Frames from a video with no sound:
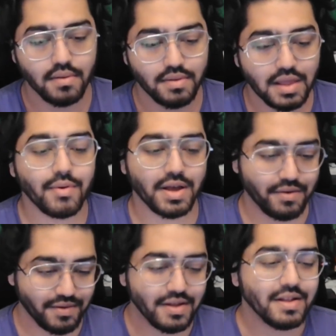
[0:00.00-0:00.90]
There we go.
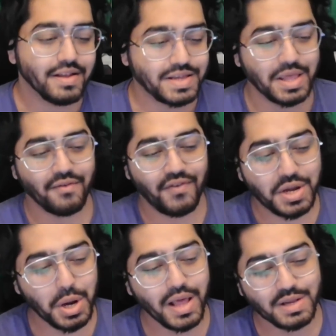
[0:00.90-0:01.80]
So the
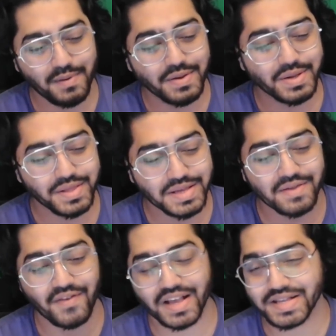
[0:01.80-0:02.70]
visual experience on this
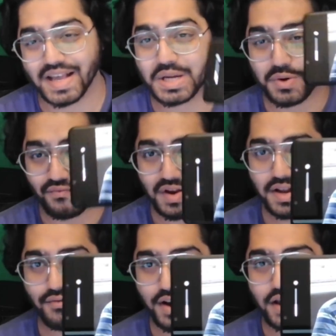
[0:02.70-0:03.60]
device is actually really great.